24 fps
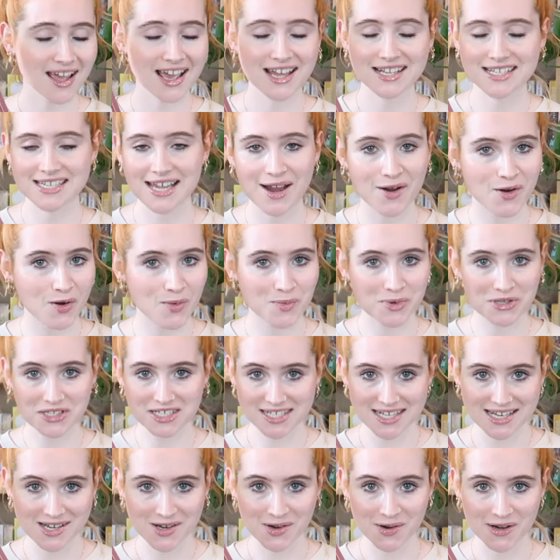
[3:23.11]
a terrible
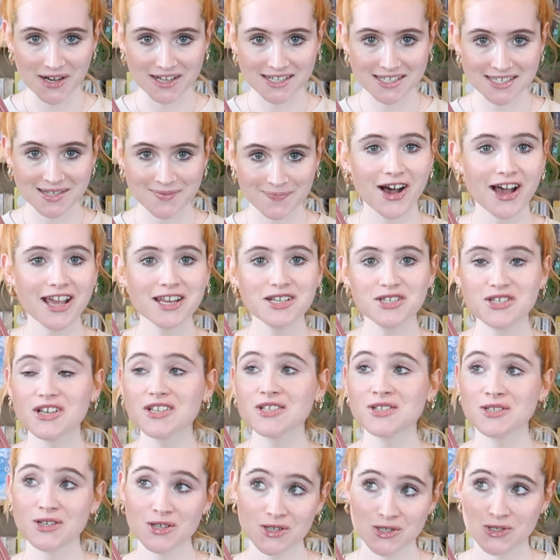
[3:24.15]
secret. I
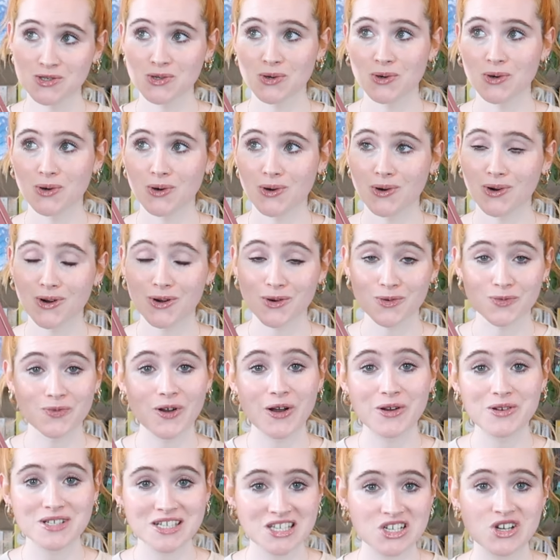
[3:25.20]
just adore
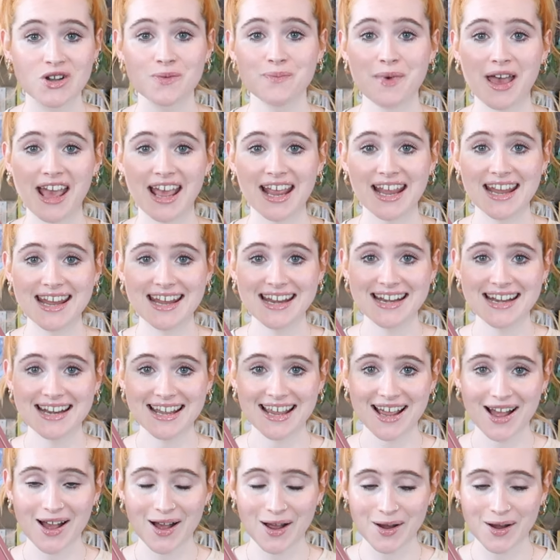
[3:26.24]
Rose Tremaine.